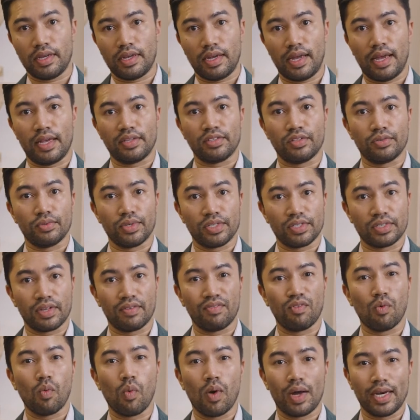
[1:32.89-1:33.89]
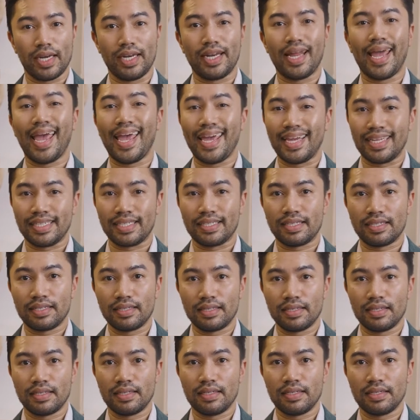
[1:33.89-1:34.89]
has a risk of 1 in 8.
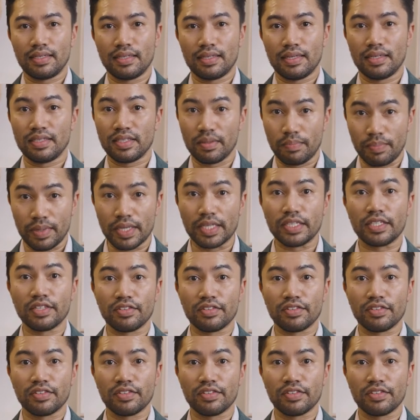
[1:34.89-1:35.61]
It's a big